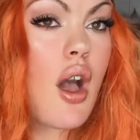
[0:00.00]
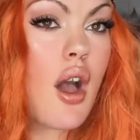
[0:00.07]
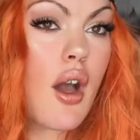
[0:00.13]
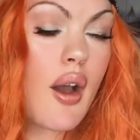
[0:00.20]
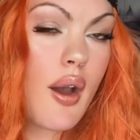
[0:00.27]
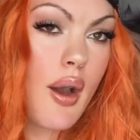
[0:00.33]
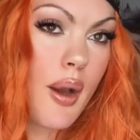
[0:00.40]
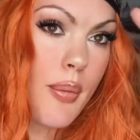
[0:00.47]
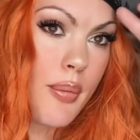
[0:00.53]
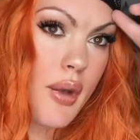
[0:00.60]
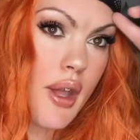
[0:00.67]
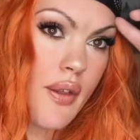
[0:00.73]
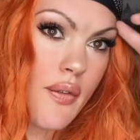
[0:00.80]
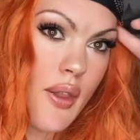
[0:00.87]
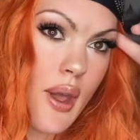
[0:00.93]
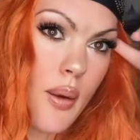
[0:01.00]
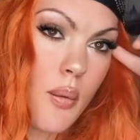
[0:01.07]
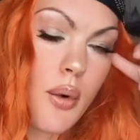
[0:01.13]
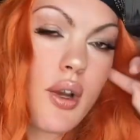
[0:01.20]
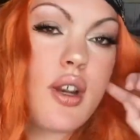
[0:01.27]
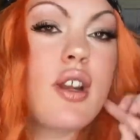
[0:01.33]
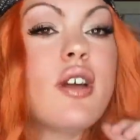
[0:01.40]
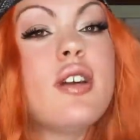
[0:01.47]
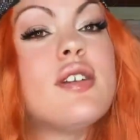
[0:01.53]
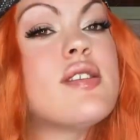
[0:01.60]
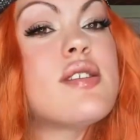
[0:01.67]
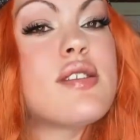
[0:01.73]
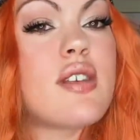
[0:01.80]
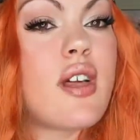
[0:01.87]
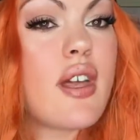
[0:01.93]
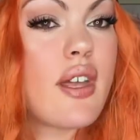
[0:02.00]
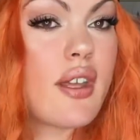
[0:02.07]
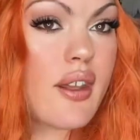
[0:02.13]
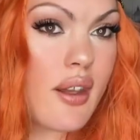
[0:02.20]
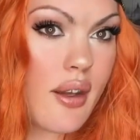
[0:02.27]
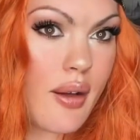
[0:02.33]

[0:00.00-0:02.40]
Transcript: And that one is like